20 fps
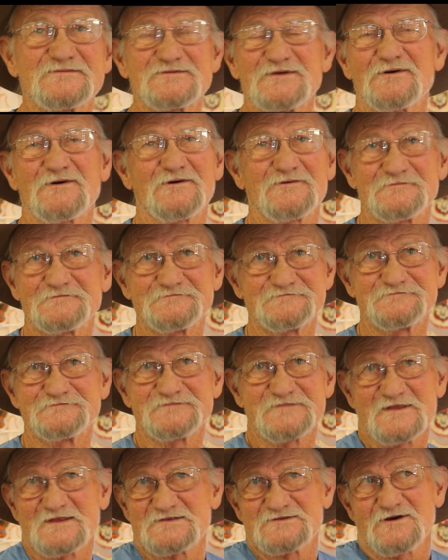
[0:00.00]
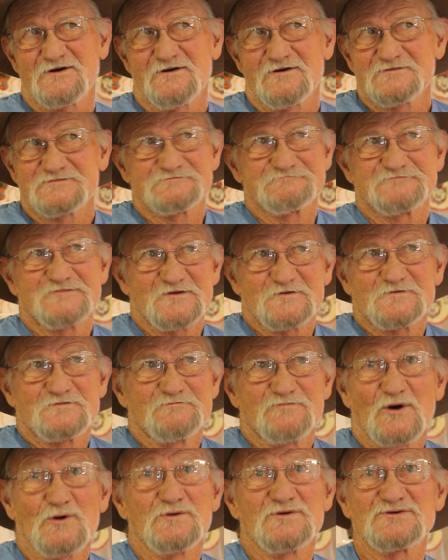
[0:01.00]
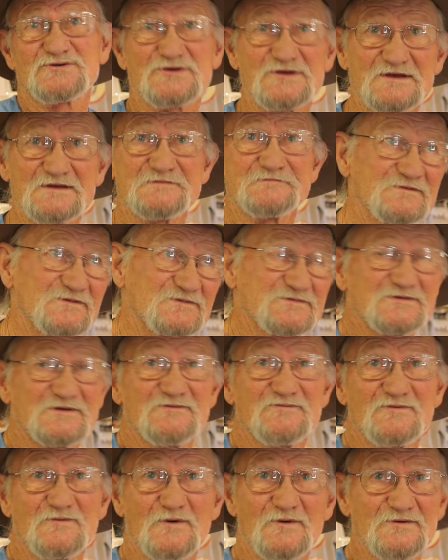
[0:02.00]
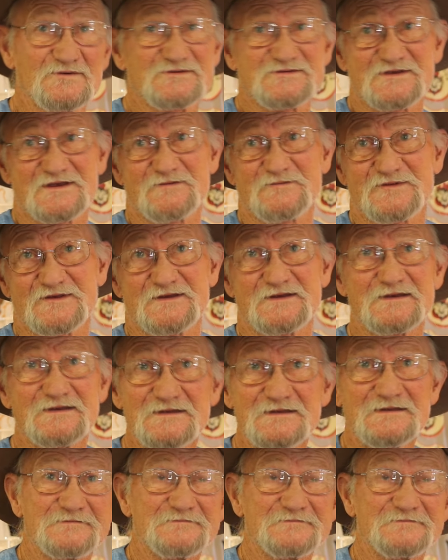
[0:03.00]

was all. It's all just bullshit. The Civil War, same thing.